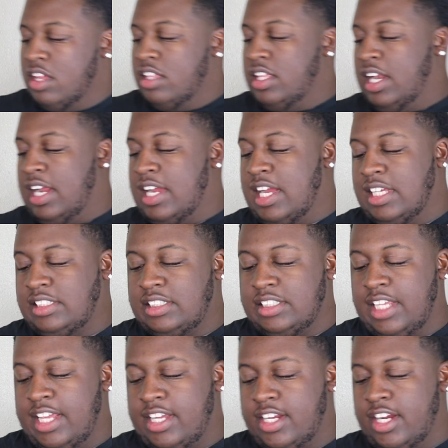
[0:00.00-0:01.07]
Then I got
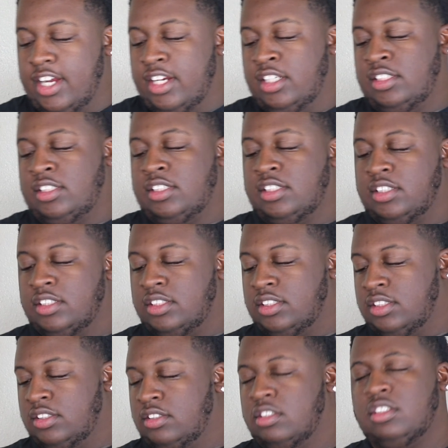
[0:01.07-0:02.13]
Sneakers,
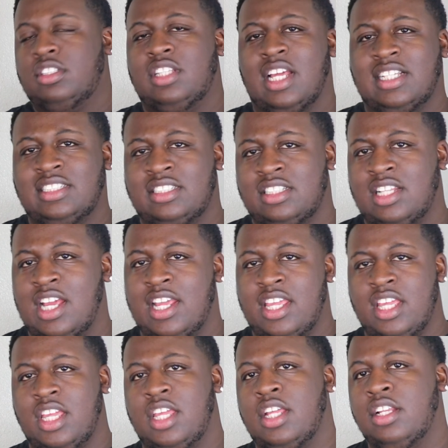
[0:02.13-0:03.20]
that's the
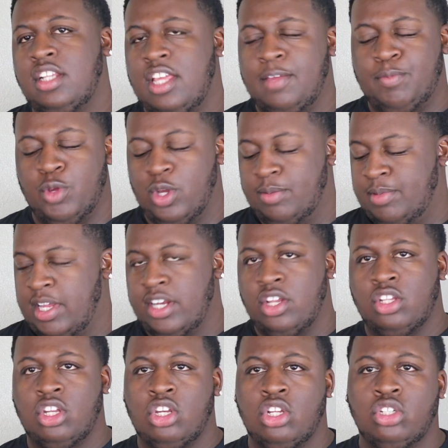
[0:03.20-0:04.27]
Nike, keep you updated
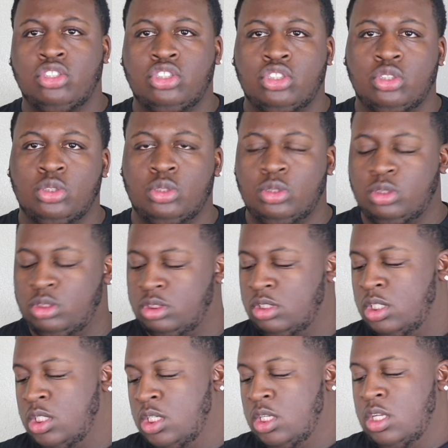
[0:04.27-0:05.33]
on the new shoes.
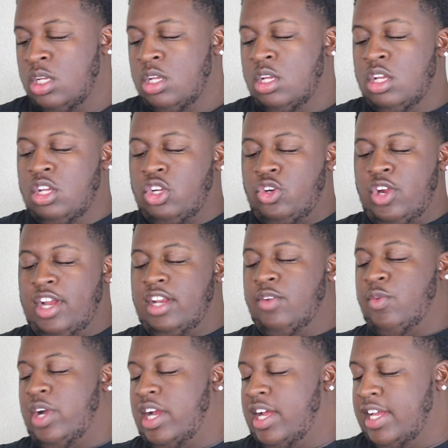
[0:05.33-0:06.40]

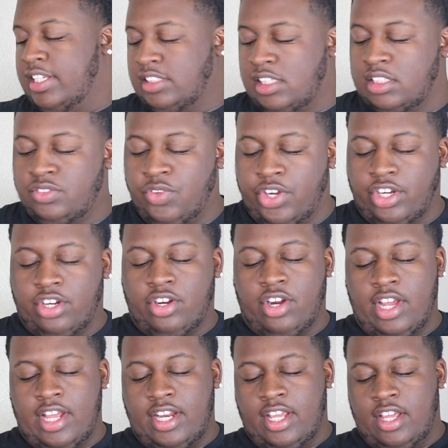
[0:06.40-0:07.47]
Credit Wise, that's for your
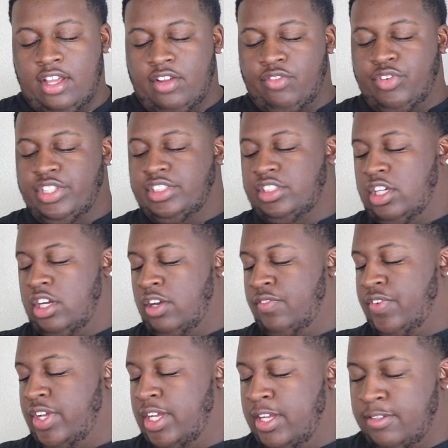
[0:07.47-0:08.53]
credit.
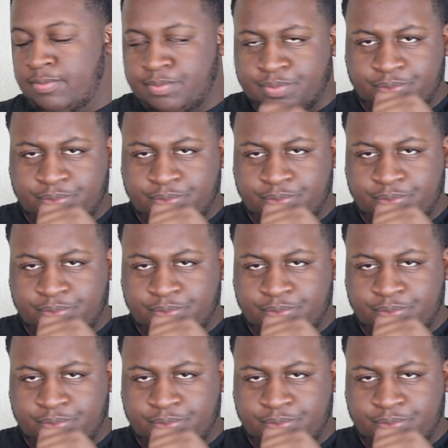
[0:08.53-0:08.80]
Reserva,